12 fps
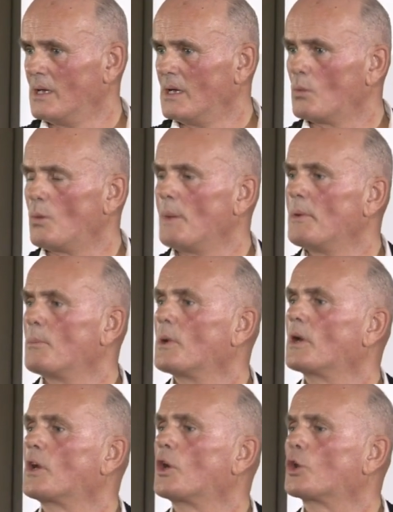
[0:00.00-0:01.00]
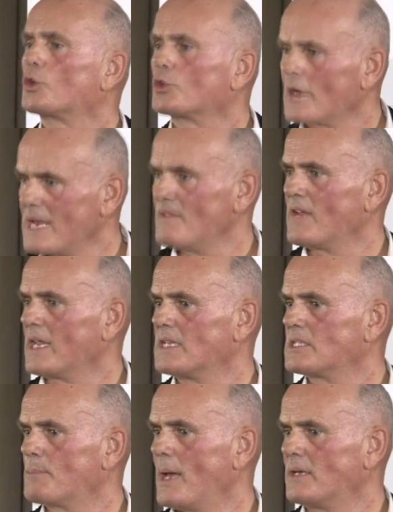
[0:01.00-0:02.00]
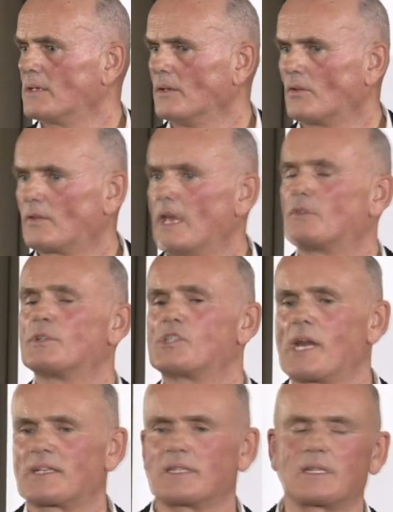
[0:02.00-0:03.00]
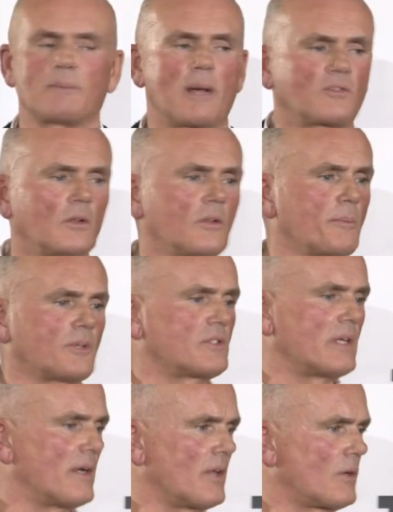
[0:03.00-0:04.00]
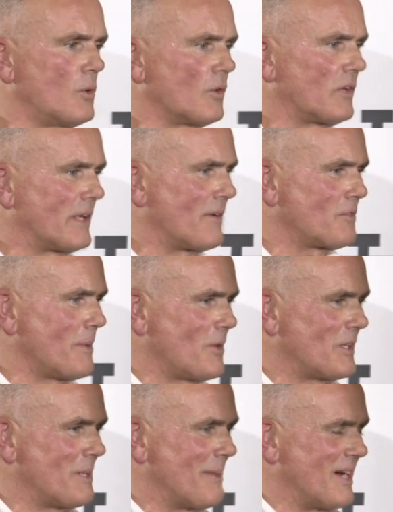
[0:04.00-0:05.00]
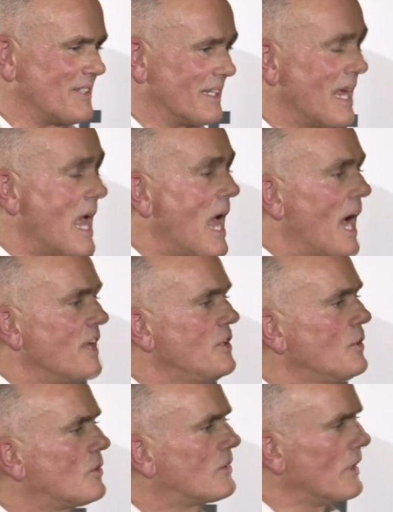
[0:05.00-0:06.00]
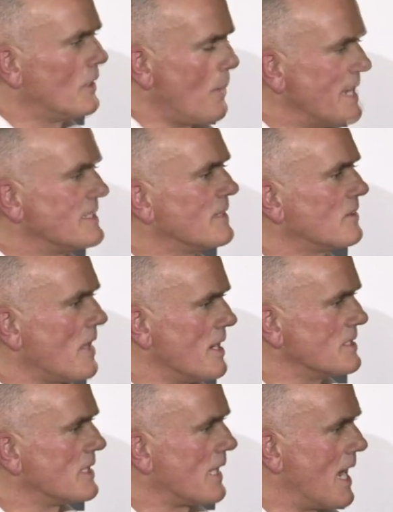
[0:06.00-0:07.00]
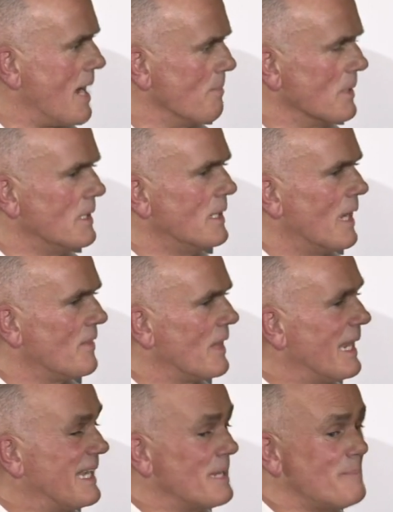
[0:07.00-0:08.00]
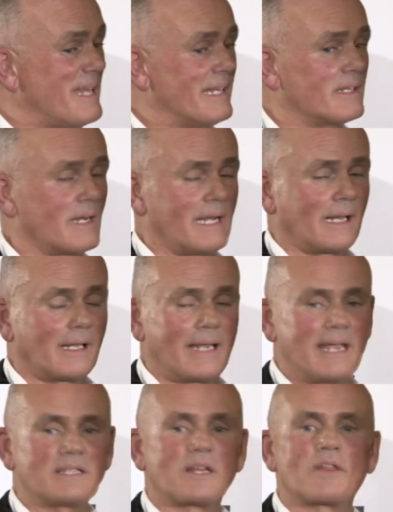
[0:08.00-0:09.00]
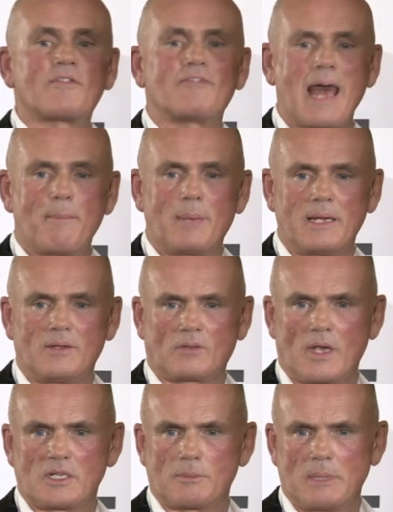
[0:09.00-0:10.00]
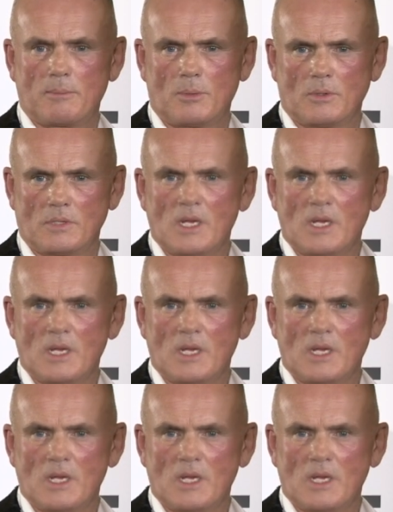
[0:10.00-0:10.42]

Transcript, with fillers: Women were craving independence. They'd rejected the bustle, the bustier, and the corset. I've spoken about it. A new silhouette is going to come. And in a minute, a little later, the flapper is going to be born.